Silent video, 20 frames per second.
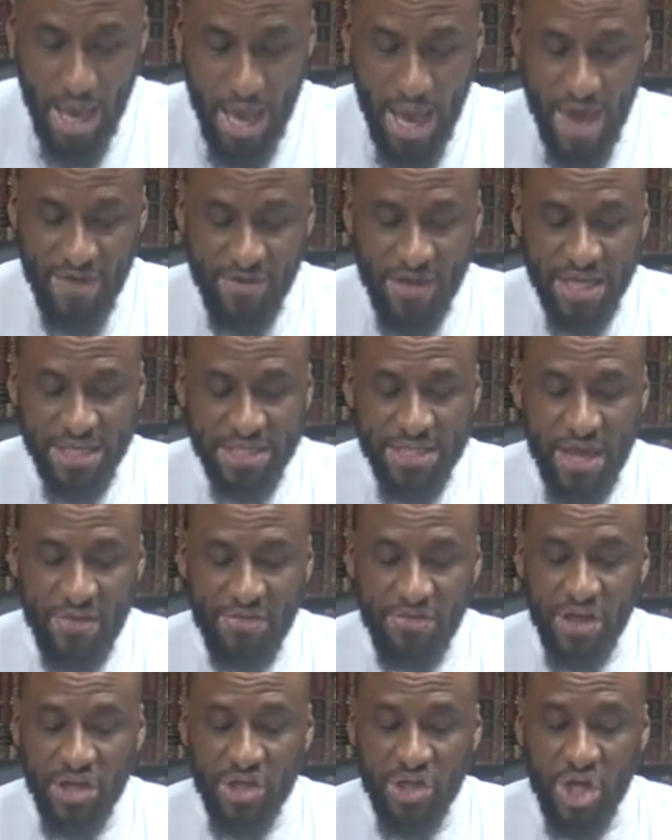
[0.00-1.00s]
And then he
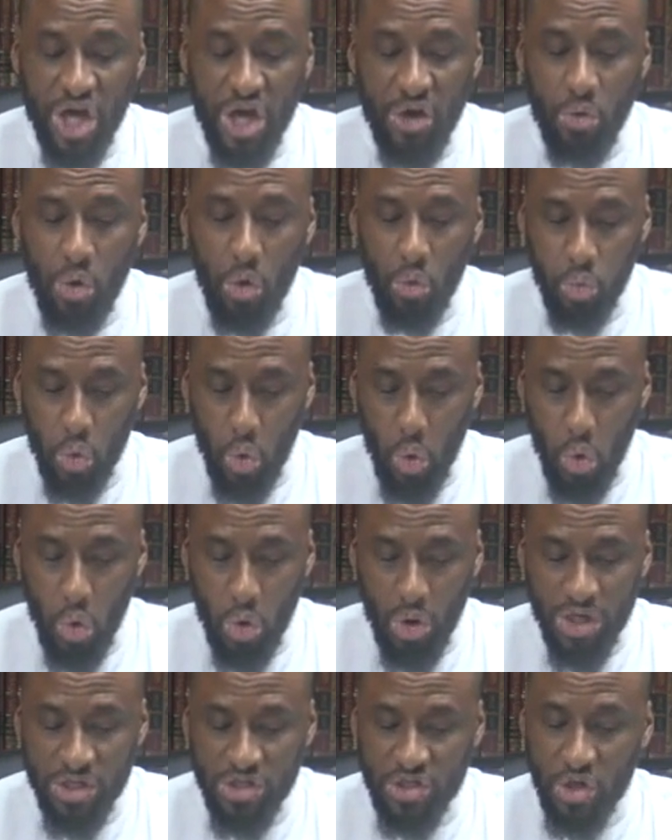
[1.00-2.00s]
said, the general rule
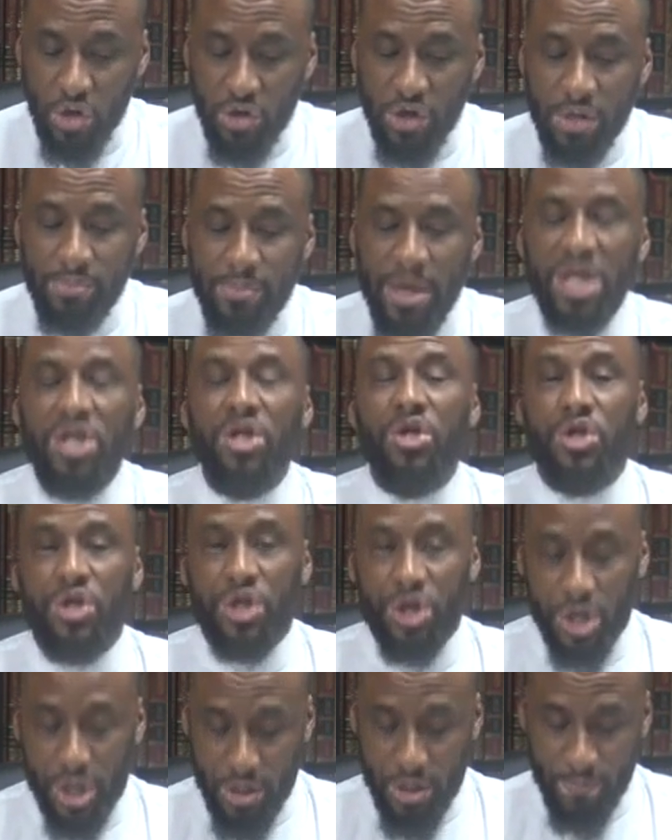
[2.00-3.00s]
concerning major
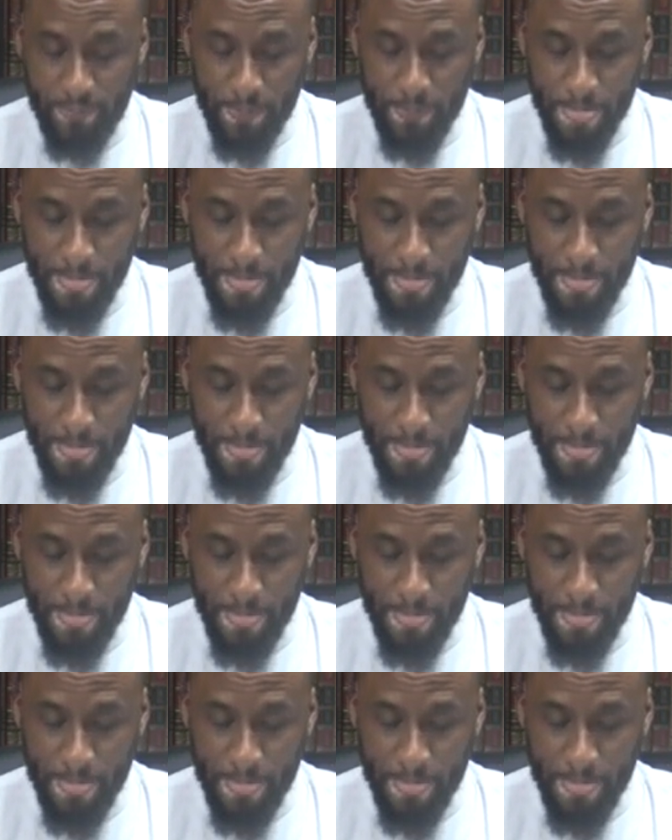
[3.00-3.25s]
shirk